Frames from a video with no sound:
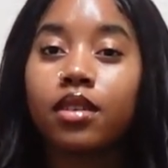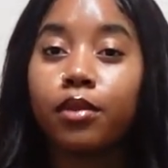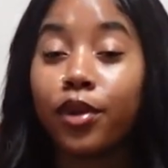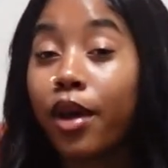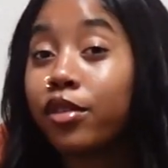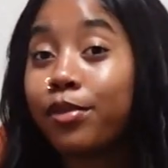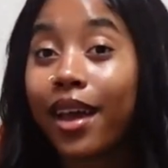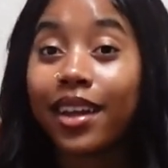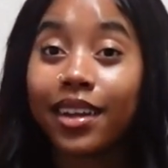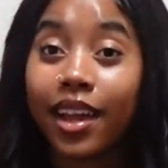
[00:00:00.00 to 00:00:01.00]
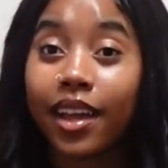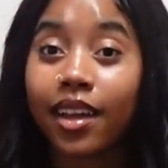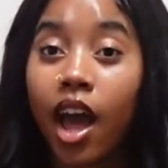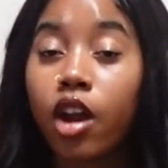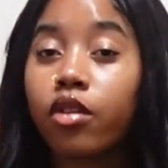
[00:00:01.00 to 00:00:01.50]
But that was back in the day.
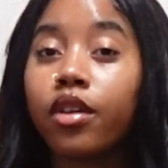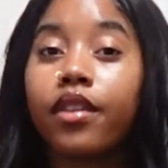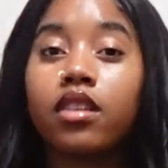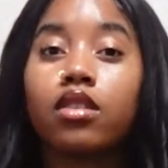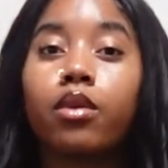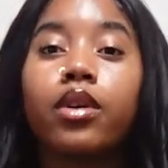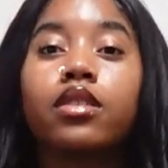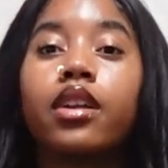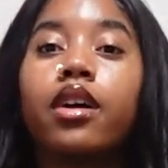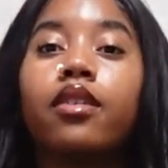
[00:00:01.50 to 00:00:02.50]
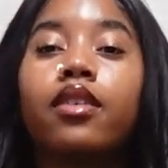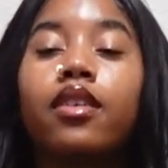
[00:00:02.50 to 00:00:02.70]
I don't know if that still works now.